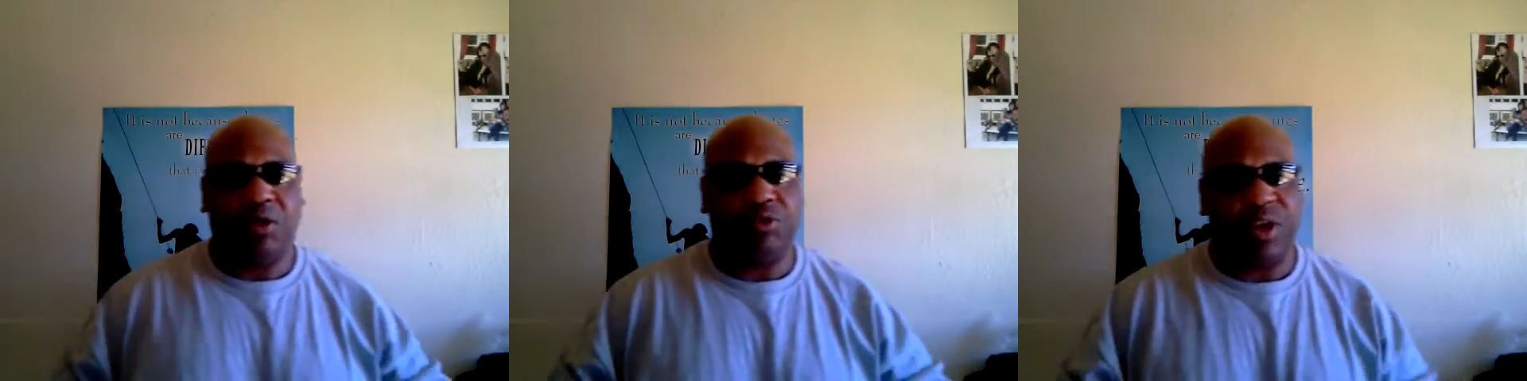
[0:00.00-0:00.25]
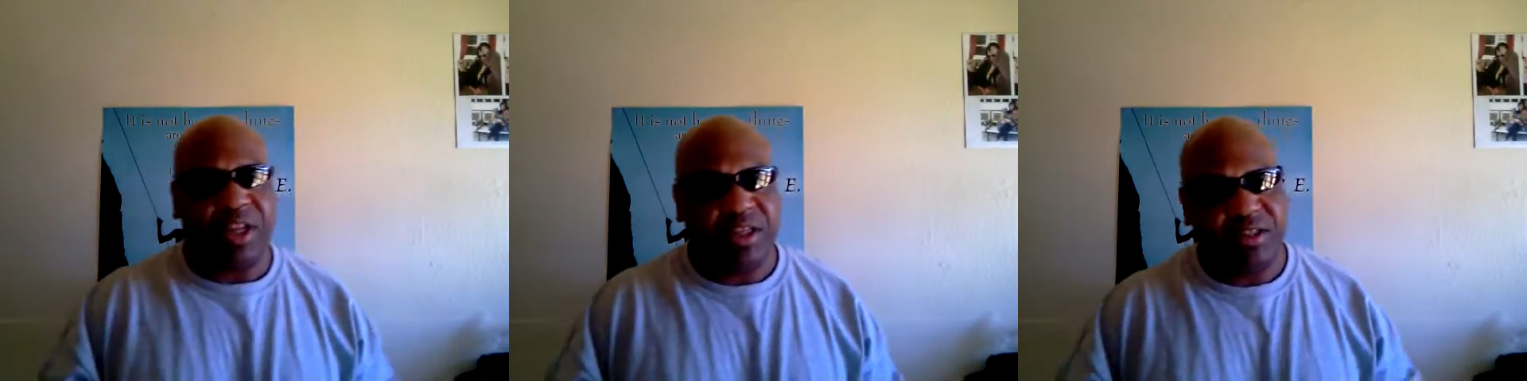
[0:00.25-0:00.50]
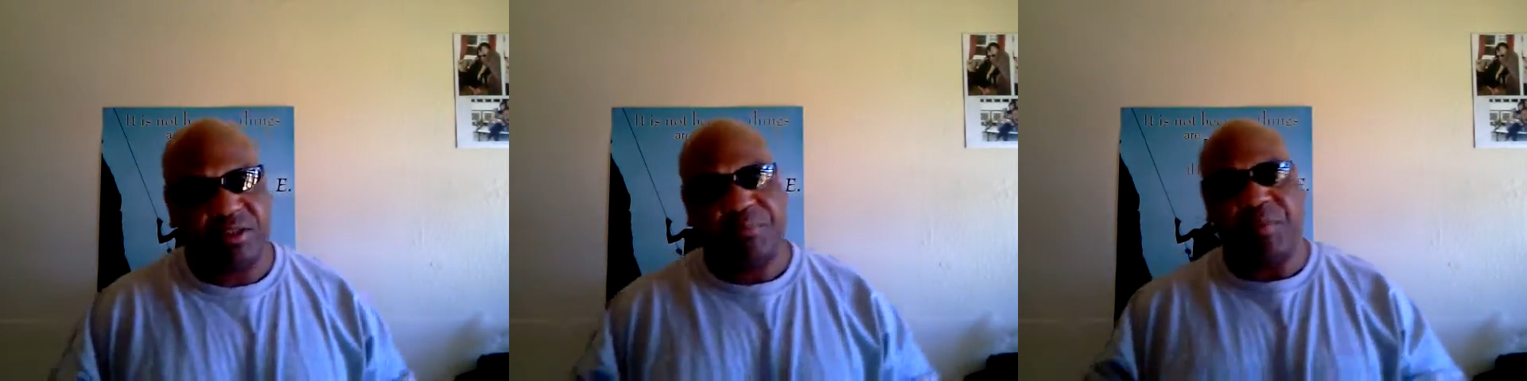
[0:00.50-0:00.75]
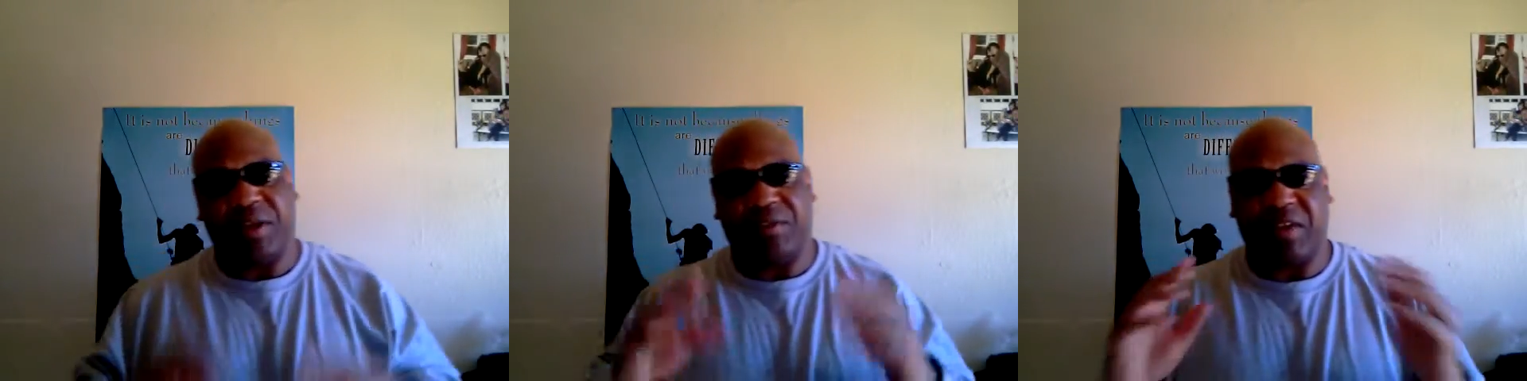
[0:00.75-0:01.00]
Greetings
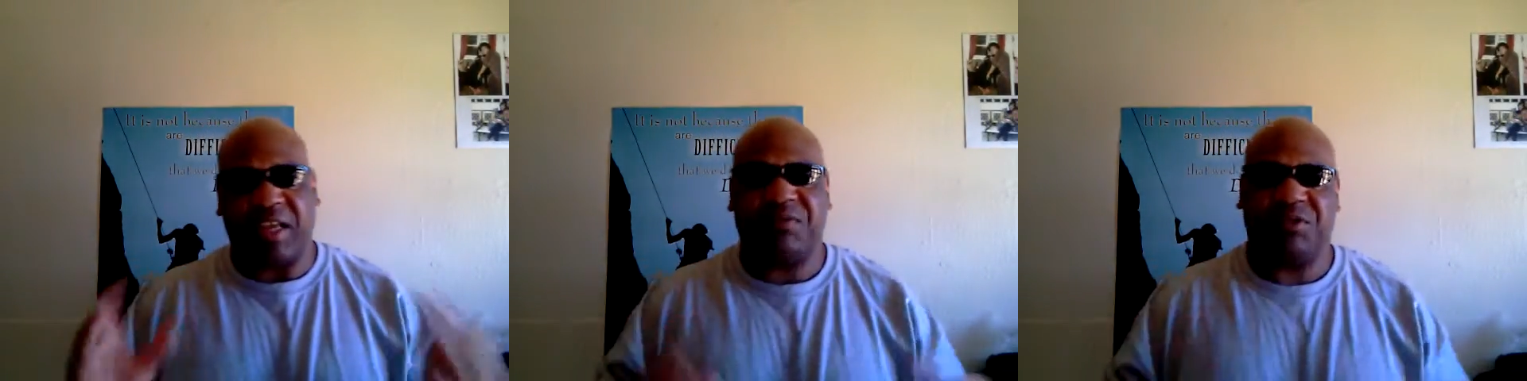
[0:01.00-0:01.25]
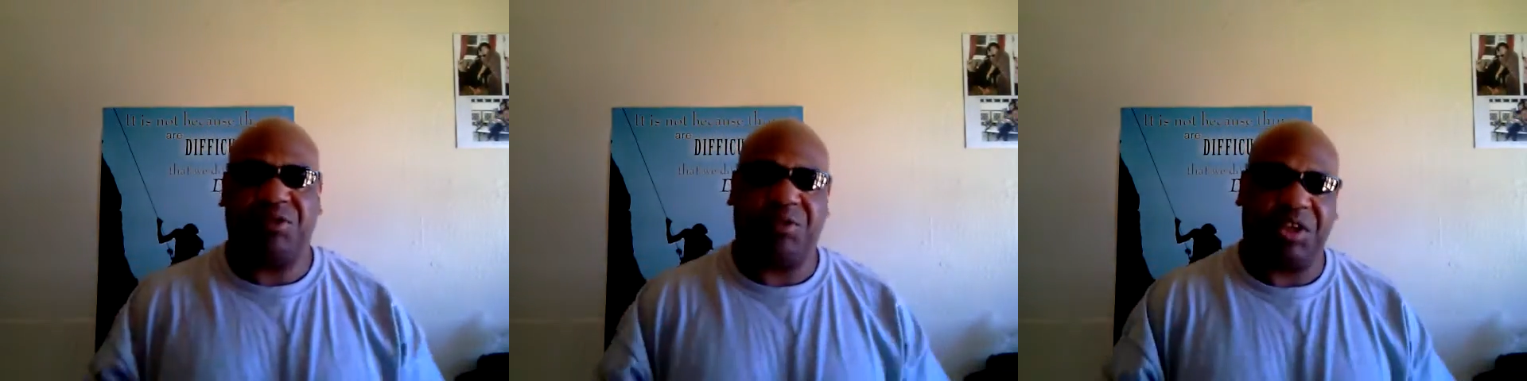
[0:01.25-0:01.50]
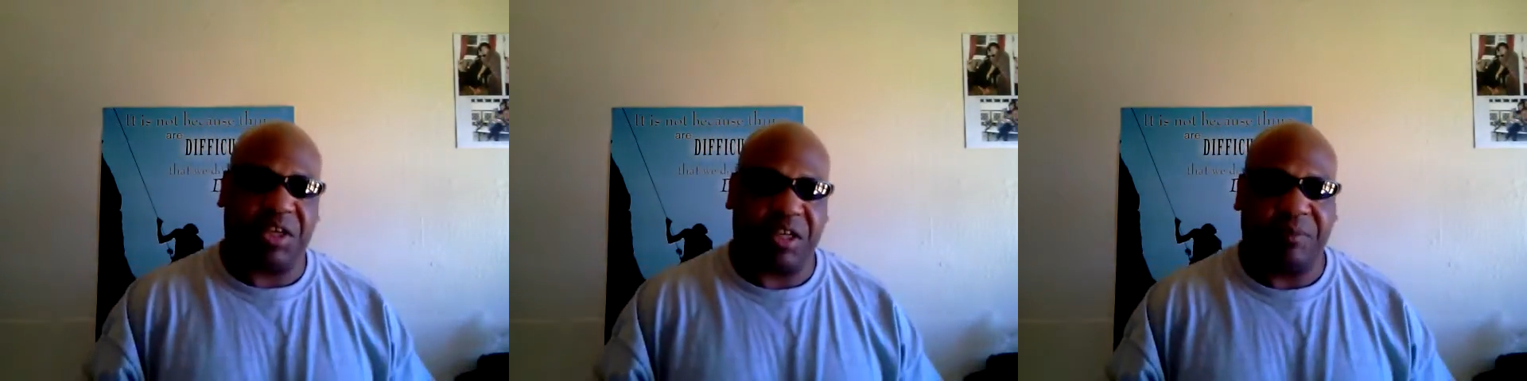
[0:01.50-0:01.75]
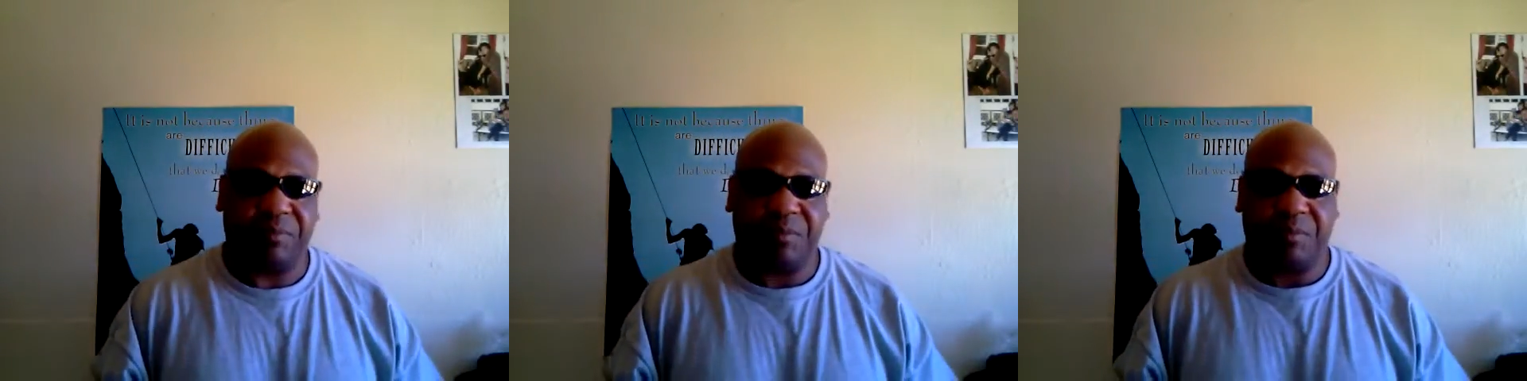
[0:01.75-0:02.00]
and thanks for tuning in.
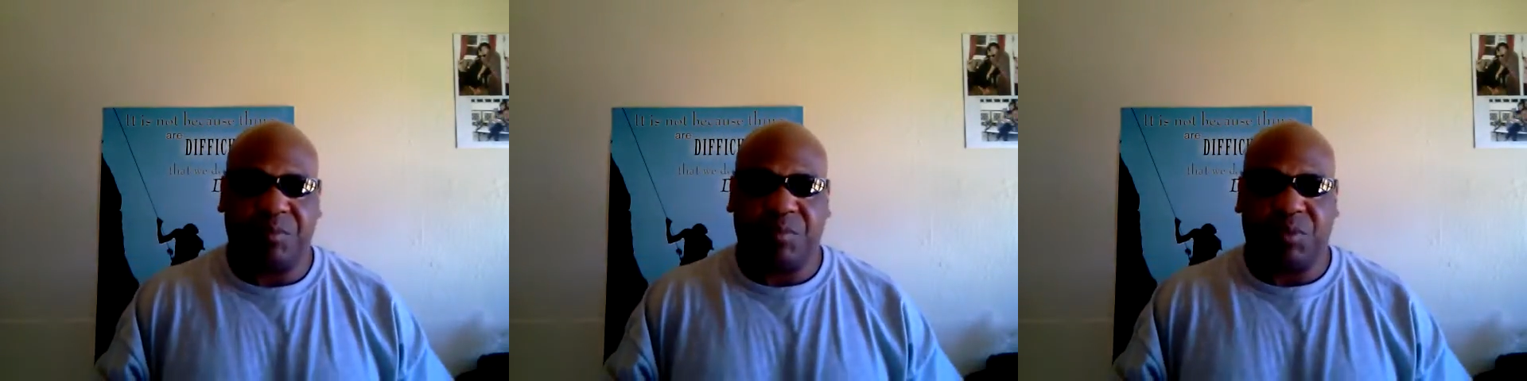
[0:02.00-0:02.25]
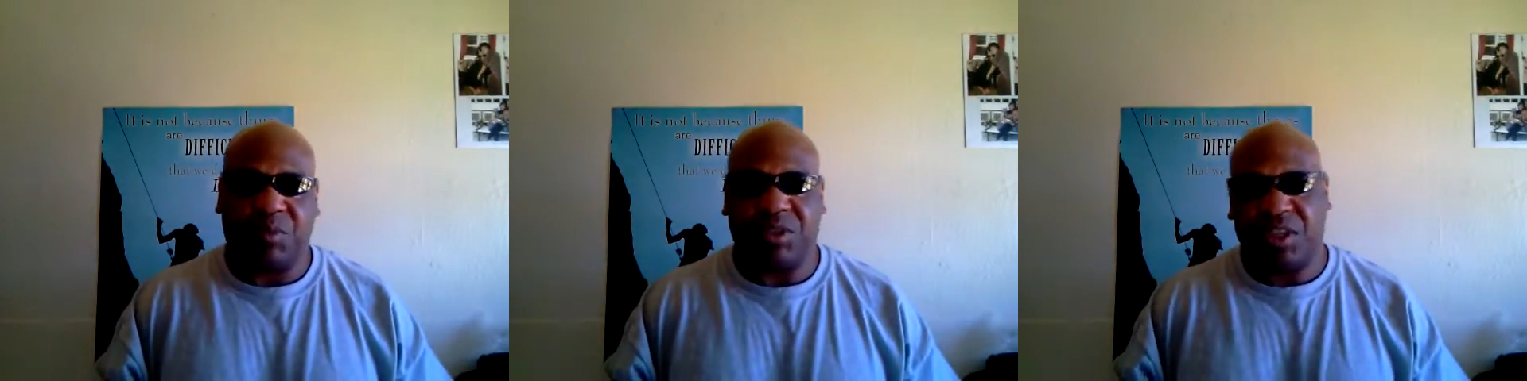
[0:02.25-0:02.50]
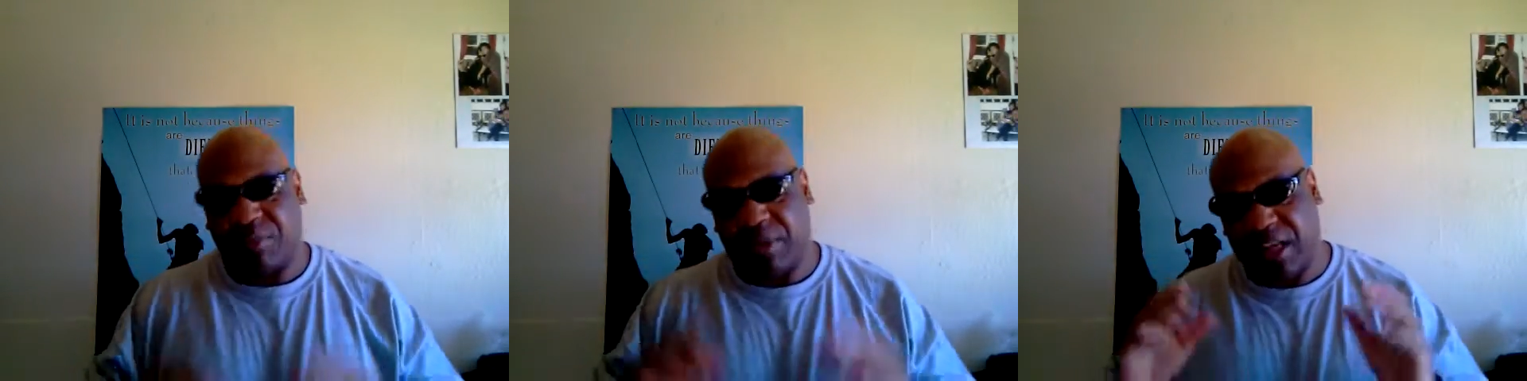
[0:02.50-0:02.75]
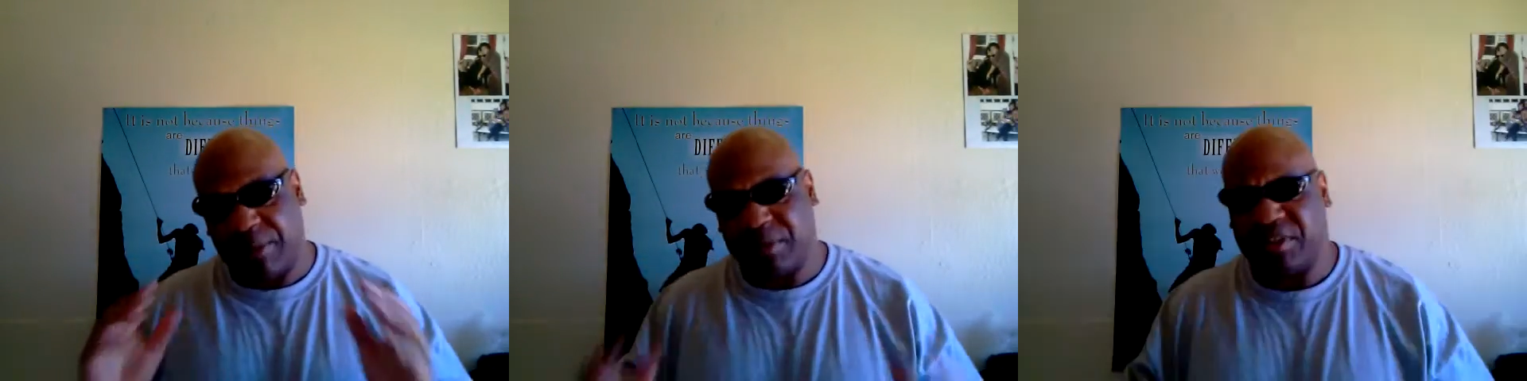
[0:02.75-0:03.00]
Once again,
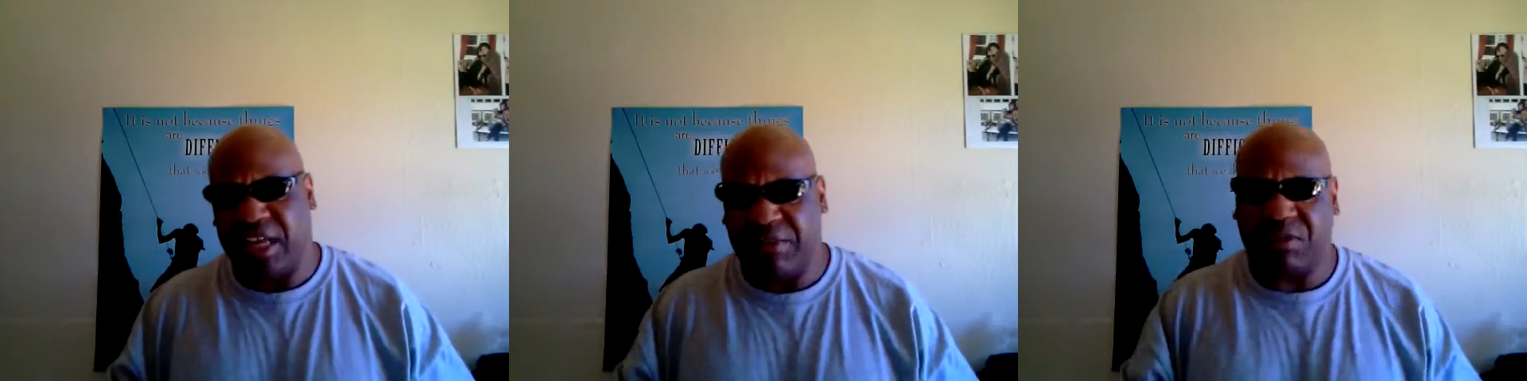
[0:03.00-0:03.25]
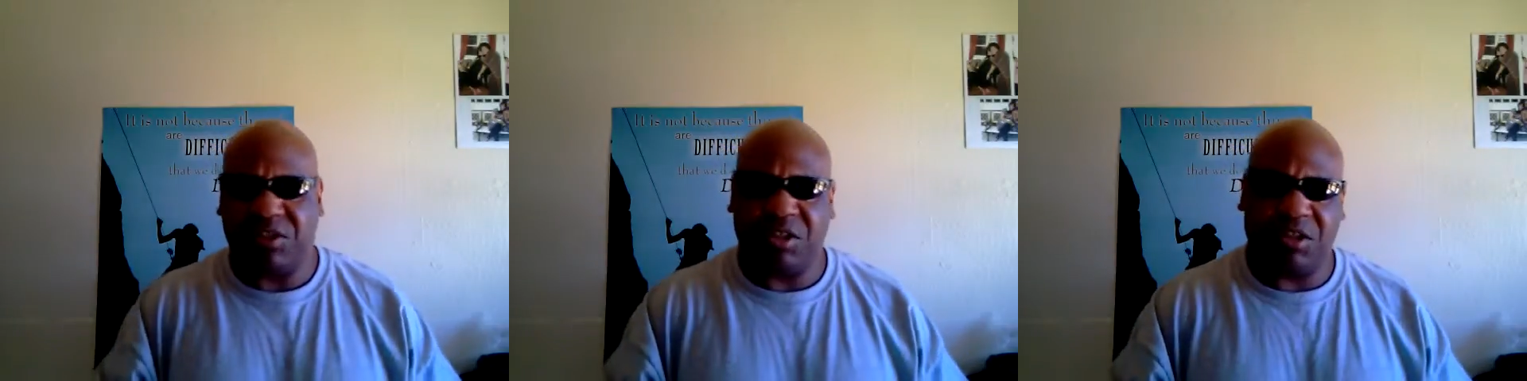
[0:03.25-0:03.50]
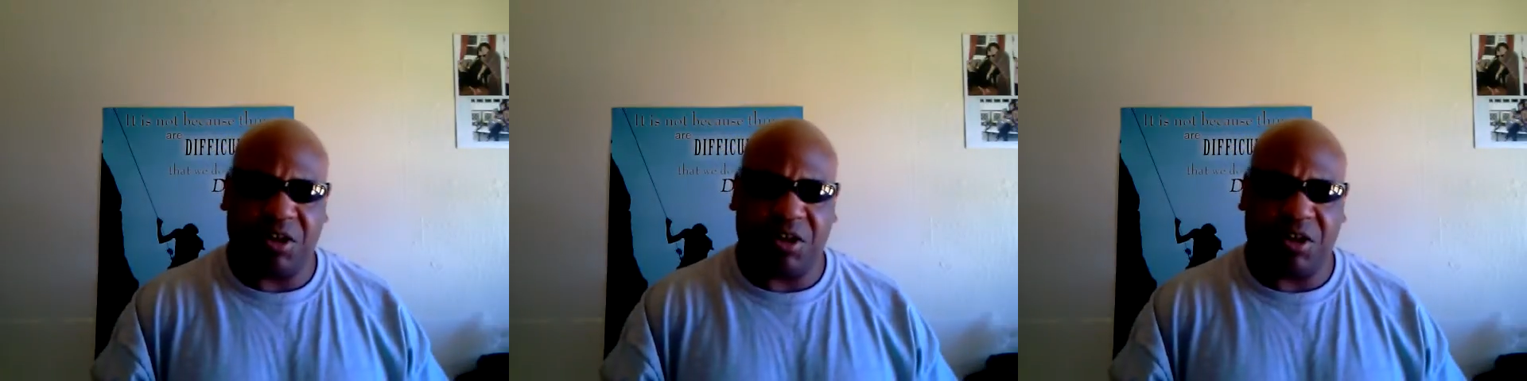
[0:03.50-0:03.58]
my name is David C.